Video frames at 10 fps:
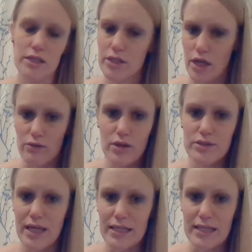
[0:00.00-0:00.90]
go road
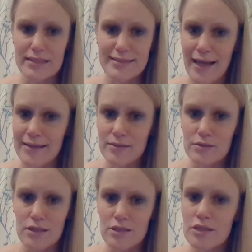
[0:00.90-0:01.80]
cycling, cycle
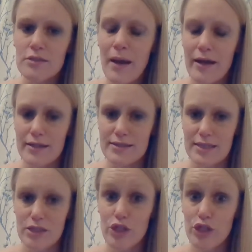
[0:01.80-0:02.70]
London to Paris.
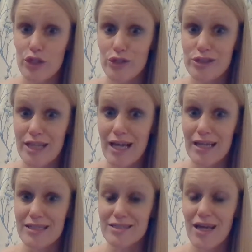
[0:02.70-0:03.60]
That's a huge
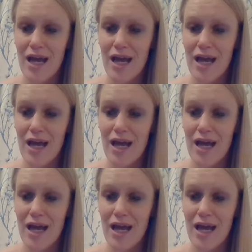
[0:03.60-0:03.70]
challenge.